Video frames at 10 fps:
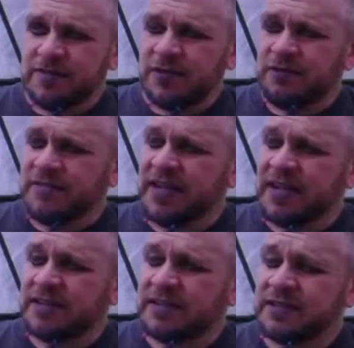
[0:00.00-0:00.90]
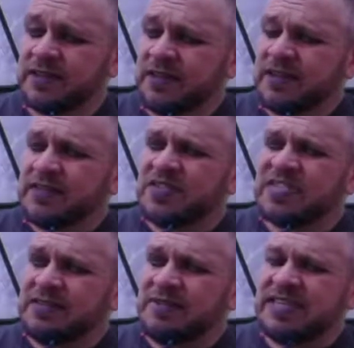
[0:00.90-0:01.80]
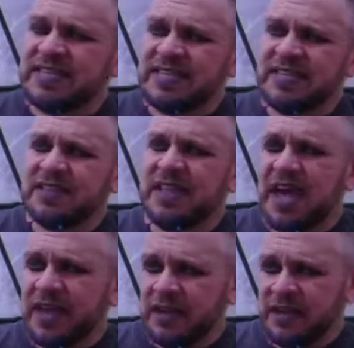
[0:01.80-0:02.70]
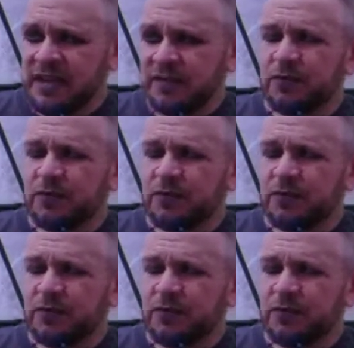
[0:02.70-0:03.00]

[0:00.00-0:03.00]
You'll find CBT like,